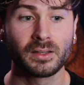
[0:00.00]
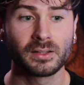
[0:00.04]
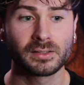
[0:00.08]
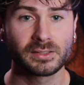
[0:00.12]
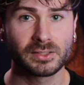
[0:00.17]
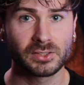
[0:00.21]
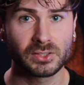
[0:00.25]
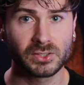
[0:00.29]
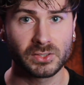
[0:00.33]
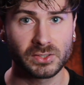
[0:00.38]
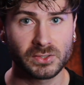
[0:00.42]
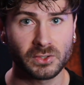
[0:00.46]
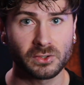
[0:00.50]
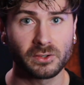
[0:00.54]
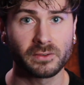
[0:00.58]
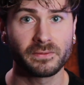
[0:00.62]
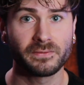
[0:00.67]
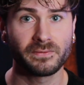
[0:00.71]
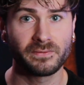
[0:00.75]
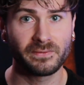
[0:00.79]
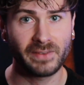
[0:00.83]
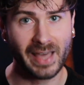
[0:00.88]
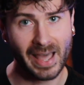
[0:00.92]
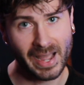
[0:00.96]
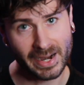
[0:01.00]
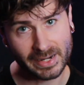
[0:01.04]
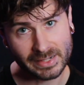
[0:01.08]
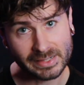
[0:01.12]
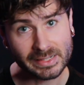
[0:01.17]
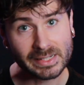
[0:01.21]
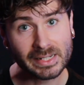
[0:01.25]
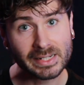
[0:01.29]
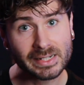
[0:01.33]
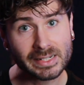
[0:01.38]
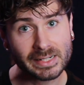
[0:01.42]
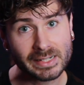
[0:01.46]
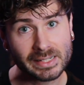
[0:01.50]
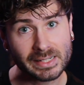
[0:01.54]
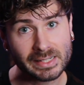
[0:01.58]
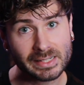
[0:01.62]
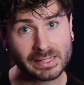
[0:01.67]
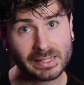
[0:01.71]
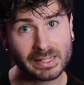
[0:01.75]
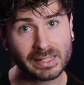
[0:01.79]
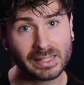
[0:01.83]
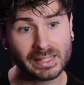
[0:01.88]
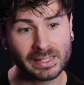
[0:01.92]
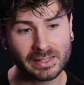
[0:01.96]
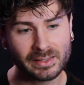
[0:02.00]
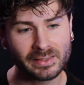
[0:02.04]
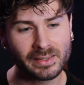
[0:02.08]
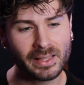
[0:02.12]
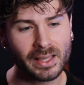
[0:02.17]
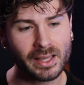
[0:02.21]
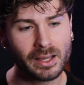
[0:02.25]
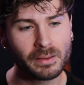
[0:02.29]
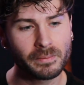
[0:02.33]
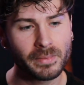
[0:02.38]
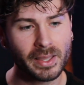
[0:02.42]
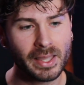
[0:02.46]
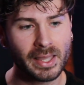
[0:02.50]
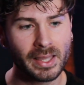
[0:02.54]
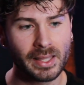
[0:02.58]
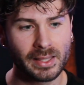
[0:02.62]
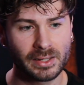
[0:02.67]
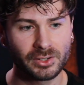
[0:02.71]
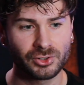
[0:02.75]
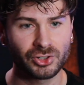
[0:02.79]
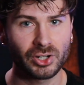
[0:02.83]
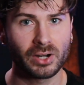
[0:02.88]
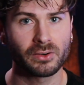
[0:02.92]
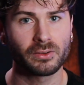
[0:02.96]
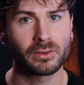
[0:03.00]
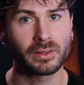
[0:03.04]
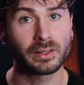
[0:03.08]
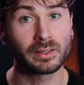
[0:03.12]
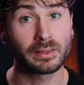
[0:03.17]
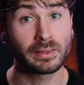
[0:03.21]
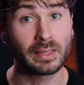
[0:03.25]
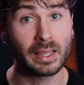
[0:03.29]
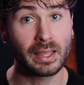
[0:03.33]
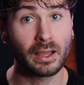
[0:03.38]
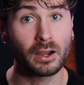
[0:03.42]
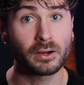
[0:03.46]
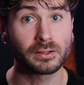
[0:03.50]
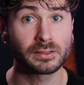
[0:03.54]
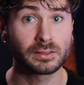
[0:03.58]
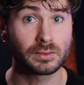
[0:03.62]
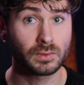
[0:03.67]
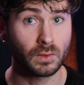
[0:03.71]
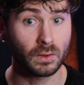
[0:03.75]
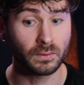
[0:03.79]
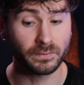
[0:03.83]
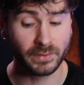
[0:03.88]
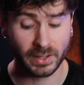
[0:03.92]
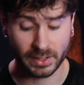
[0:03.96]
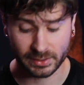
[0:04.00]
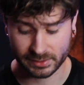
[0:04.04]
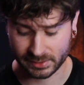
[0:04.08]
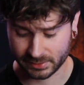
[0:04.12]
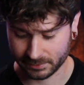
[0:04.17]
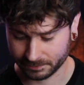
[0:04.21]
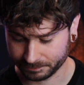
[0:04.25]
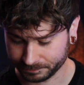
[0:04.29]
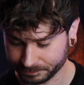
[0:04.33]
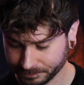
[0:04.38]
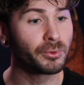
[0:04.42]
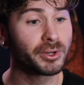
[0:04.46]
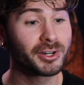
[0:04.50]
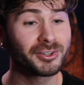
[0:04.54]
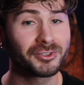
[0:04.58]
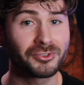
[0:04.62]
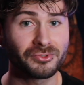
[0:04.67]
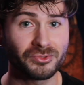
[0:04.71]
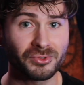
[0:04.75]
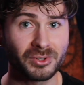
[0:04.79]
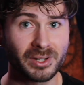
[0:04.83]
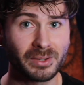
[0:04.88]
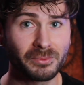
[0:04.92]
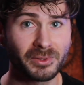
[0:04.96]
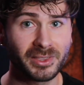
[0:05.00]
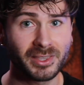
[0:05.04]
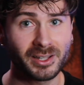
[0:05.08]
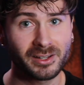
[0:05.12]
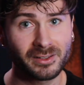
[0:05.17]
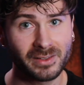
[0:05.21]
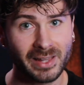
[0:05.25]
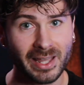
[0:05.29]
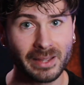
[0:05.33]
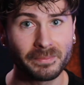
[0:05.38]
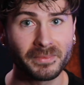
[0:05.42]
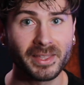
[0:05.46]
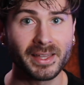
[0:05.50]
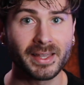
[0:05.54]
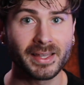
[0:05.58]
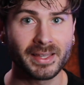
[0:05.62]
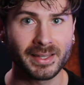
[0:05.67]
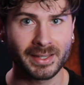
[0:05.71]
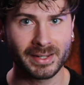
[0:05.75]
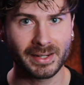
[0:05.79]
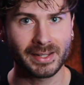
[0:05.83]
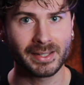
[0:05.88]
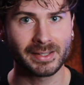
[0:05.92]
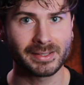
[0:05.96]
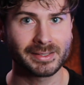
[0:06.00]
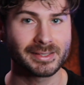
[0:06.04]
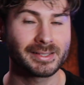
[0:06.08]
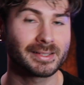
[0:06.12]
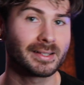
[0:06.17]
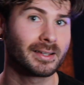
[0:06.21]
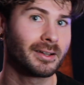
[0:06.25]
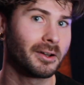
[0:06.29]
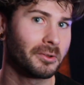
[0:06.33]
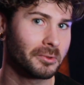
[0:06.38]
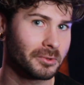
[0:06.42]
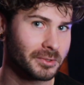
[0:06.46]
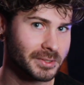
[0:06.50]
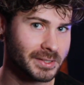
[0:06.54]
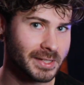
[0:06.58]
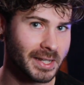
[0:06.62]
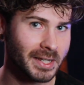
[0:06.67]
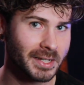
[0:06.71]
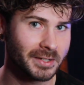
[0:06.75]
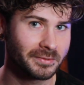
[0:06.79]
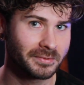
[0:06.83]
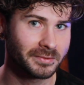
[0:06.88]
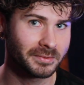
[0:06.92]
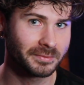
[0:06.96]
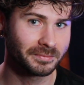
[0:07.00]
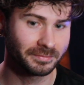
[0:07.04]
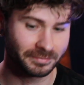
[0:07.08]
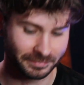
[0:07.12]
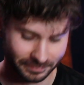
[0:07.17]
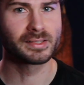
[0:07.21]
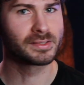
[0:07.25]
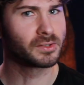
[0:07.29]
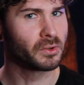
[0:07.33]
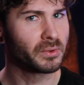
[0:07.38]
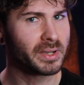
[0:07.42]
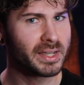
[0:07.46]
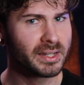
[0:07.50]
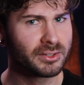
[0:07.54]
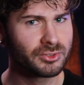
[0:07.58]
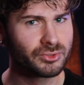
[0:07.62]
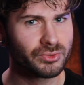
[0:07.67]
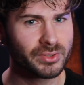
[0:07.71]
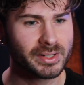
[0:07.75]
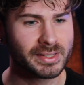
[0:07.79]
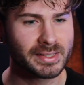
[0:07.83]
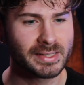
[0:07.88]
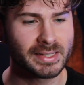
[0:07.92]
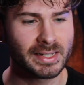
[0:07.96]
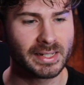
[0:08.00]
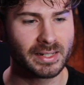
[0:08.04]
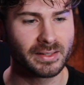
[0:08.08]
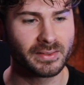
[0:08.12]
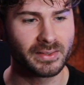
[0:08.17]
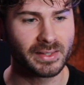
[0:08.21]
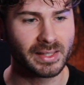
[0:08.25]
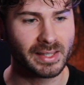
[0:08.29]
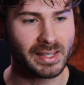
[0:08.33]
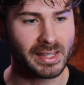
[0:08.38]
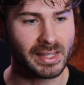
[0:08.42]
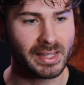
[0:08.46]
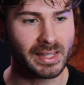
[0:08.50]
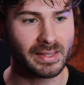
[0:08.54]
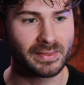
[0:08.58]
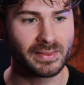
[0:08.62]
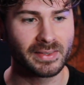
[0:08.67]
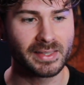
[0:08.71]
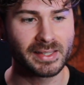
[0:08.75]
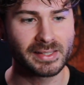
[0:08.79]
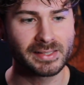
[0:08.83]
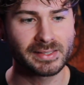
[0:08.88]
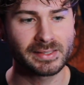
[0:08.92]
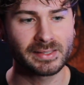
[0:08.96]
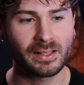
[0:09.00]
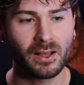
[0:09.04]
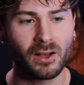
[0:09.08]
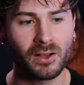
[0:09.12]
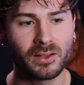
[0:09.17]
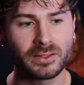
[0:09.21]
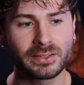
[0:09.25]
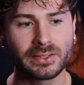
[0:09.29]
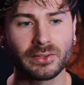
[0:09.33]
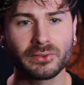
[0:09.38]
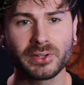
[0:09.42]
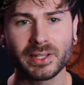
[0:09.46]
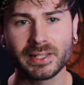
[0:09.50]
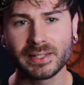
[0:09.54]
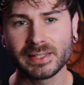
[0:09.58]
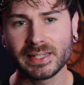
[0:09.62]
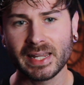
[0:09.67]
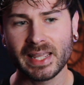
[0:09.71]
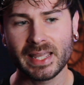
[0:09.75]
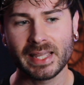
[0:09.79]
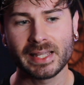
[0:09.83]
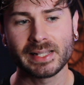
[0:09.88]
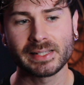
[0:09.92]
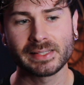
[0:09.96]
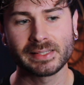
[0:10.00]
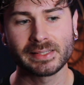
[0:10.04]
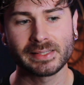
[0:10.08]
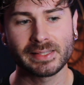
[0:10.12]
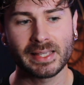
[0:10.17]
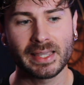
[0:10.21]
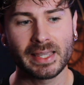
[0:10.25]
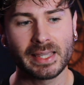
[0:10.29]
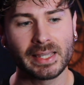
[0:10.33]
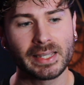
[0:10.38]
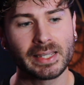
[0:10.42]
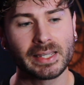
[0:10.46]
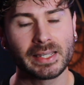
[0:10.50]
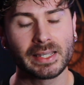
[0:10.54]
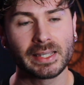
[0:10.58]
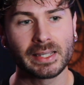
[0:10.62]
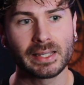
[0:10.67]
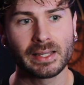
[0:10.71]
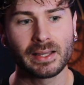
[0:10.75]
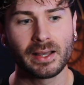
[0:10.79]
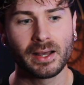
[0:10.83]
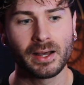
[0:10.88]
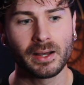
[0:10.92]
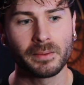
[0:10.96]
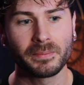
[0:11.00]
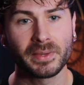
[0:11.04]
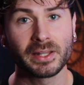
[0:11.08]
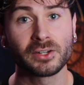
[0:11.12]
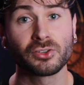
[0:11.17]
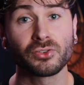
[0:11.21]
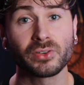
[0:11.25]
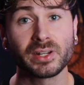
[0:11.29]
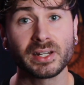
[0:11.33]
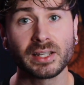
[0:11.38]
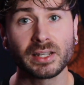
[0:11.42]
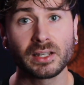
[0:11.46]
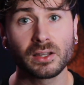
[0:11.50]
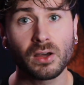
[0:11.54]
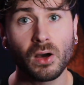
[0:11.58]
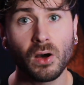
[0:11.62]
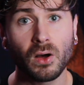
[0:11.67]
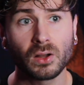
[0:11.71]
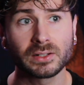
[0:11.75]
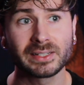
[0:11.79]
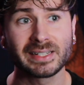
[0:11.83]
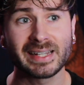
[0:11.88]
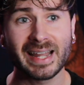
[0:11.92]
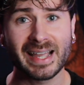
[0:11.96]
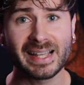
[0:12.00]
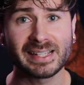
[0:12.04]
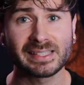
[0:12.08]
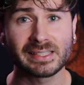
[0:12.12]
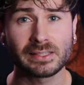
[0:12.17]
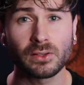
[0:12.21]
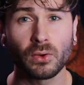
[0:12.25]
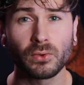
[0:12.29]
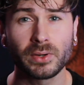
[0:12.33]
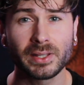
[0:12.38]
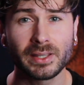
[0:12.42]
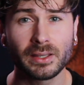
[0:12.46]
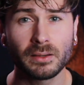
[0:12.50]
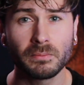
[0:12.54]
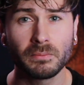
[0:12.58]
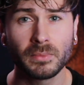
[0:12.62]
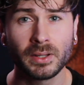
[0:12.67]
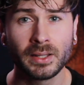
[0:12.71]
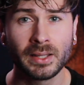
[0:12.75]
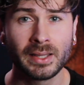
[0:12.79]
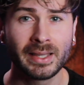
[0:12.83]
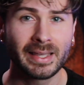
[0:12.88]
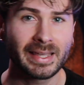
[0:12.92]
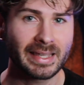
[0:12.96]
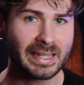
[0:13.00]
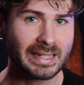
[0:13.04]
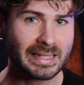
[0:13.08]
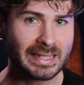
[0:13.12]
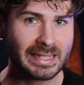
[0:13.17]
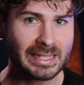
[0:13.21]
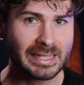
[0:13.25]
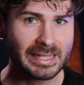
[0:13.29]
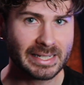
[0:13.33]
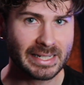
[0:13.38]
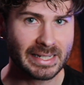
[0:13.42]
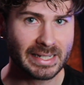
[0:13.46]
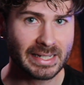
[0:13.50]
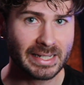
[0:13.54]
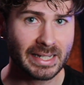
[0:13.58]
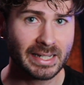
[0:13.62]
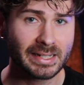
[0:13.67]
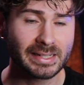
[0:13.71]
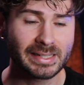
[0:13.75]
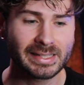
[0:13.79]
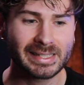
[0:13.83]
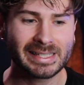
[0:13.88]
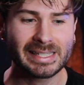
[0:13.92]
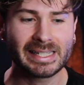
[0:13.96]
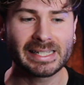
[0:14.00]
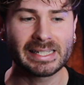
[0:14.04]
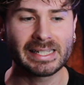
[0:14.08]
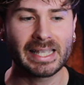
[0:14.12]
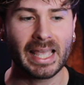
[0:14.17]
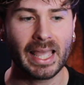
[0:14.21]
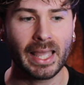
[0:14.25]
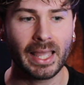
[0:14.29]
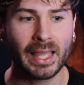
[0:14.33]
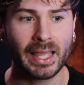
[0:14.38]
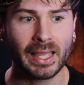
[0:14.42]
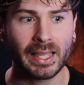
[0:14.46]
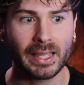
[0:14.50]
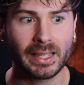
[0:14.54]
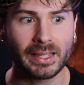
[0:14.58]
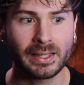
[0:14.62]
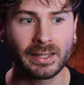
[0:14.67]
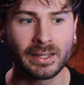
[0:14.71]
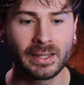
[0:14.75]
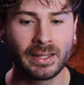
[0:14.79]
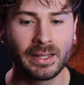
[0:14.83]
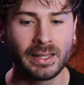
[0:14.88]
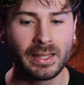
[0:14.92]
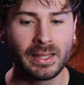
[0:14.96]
surfactant in them, and generally they are sulfates. I would agree with the claim that it is color safe. So interestingly, this also contains a ingredient called disodium EDTA.